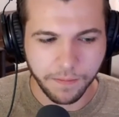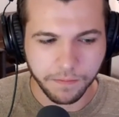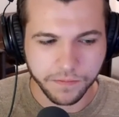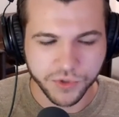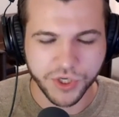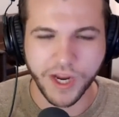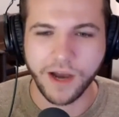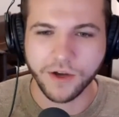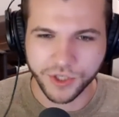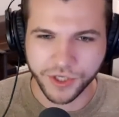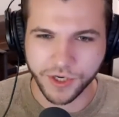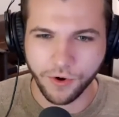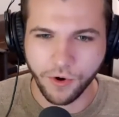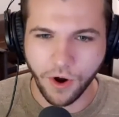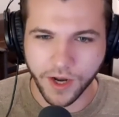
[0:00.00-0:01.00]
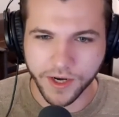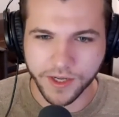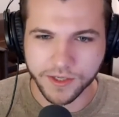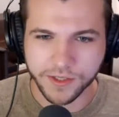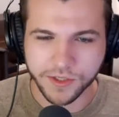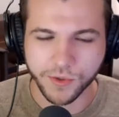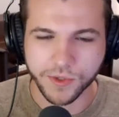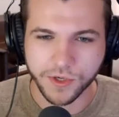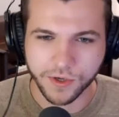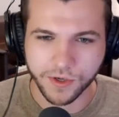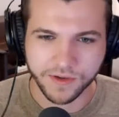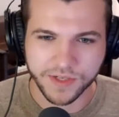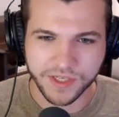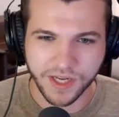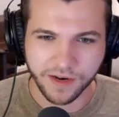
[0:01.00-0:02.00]
challenging your audience to a certain
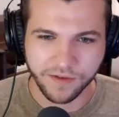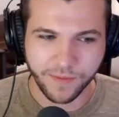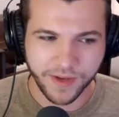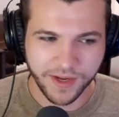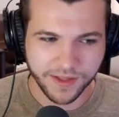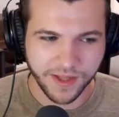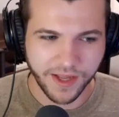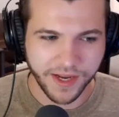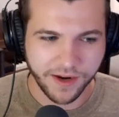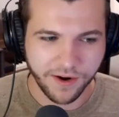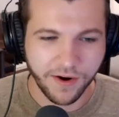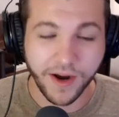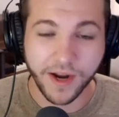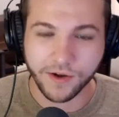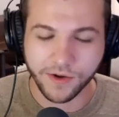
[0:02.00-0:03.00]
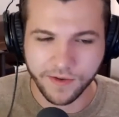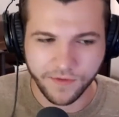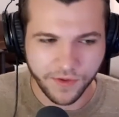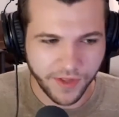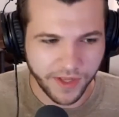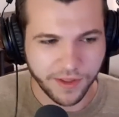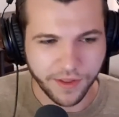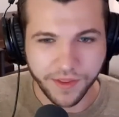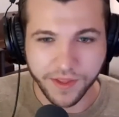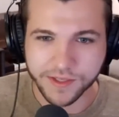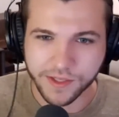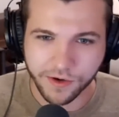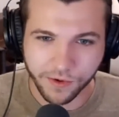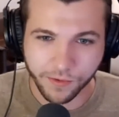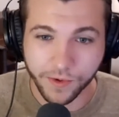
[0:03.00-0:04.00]
extent of being like, all right, I'll give you like the
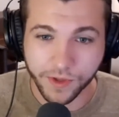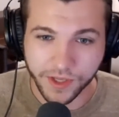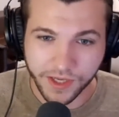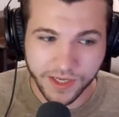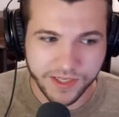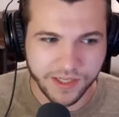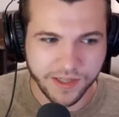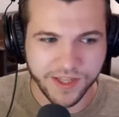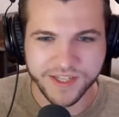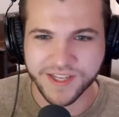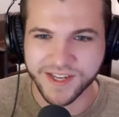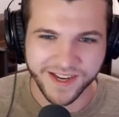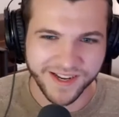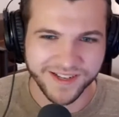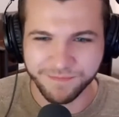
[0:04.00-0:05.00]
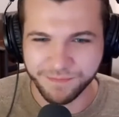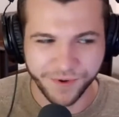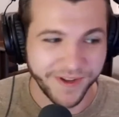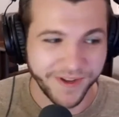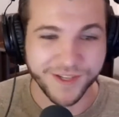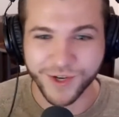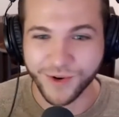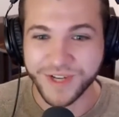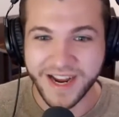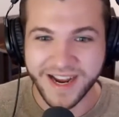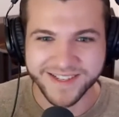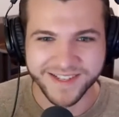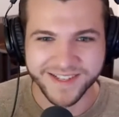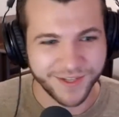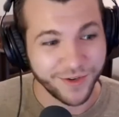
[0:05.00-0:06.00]
things that are really easy listening and play a Joe
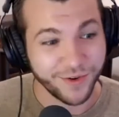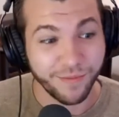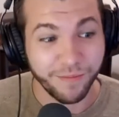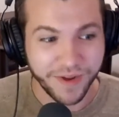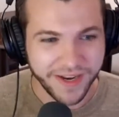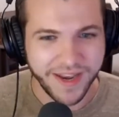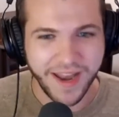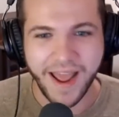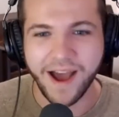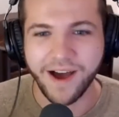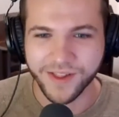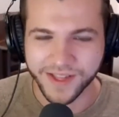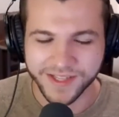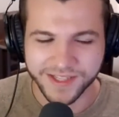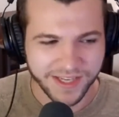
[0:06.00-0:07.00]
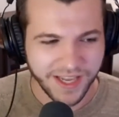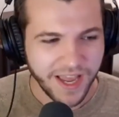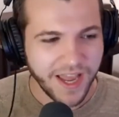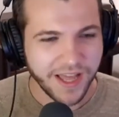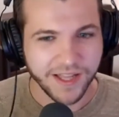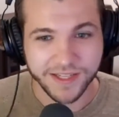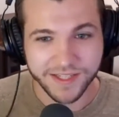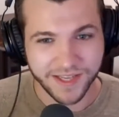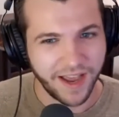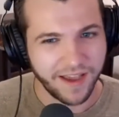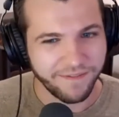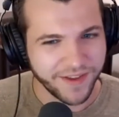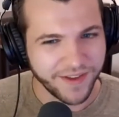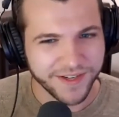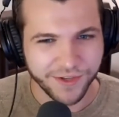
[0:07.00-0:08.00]
Jackson tune, but now let's
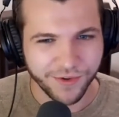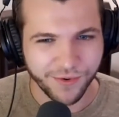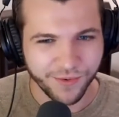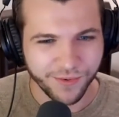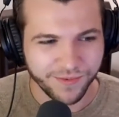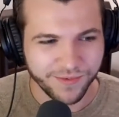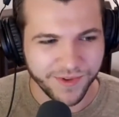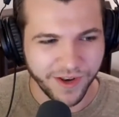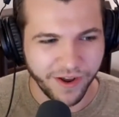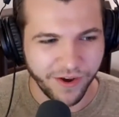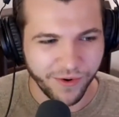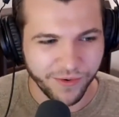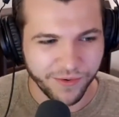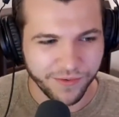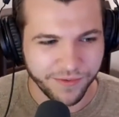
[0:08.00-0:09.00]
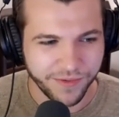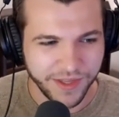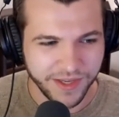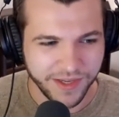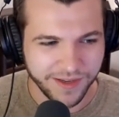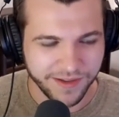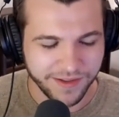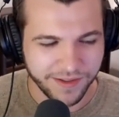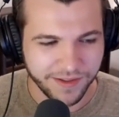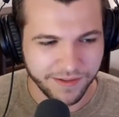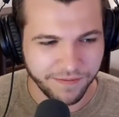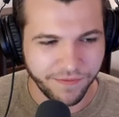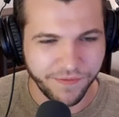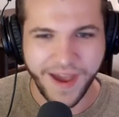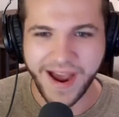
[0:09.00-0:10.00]
dive into, you know, the
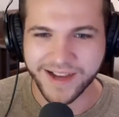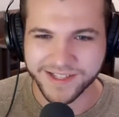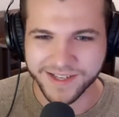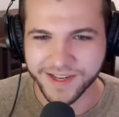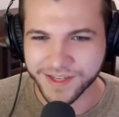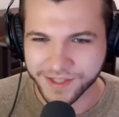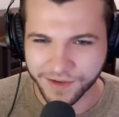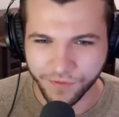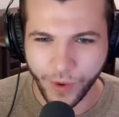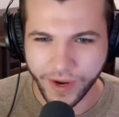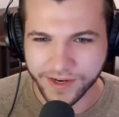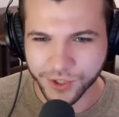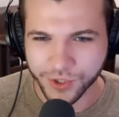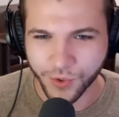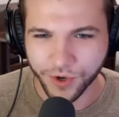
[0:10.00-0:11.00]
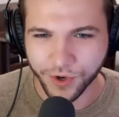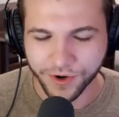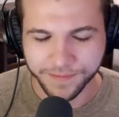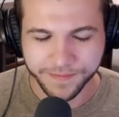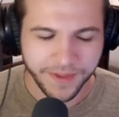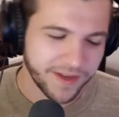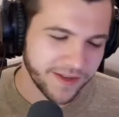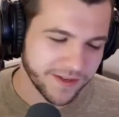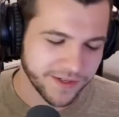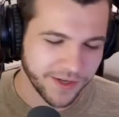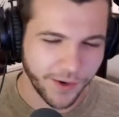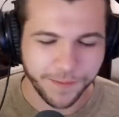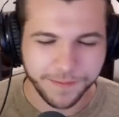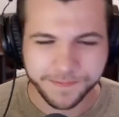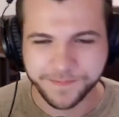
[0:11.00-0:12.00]
vastness of Wayne Shorter.
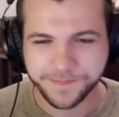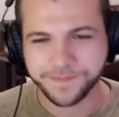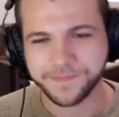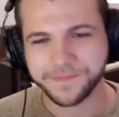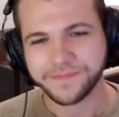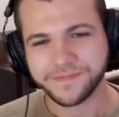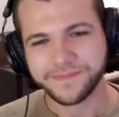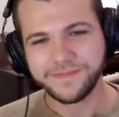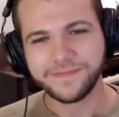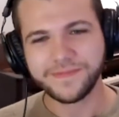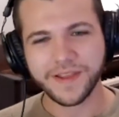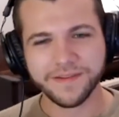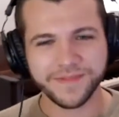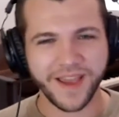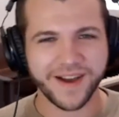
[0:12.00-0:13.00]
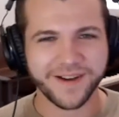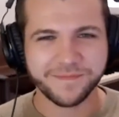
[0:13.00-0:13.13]
So yeah.